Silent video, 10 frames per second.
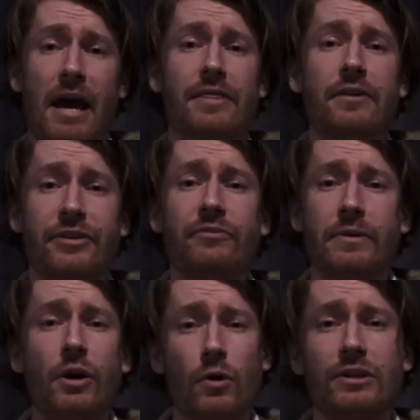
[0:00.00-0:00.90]
And they've given
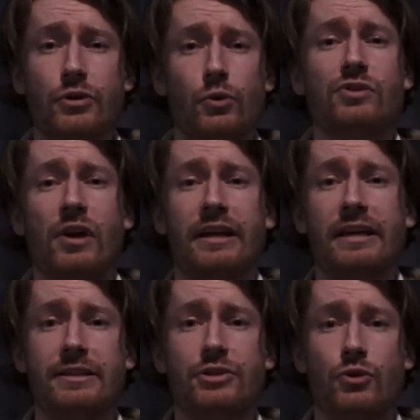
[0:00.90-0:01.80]
me all the tools I
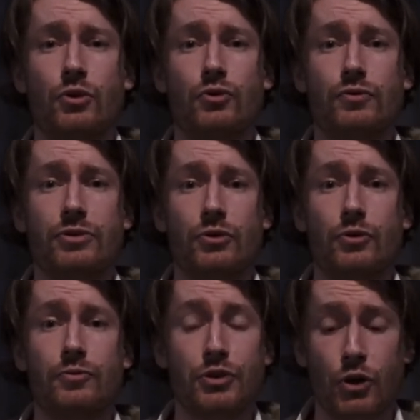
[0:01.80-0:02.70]
need to
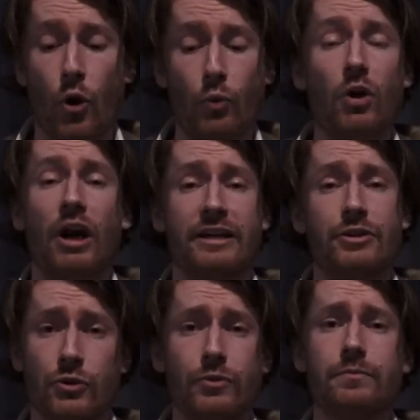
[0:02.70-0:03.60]
show what I can
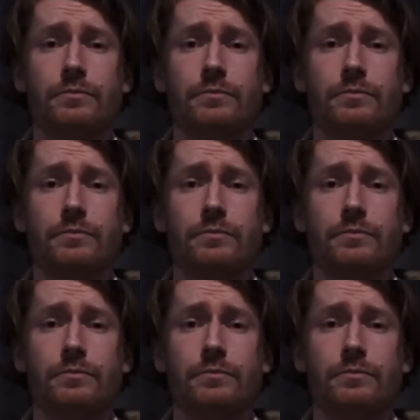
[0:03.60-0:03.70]
do.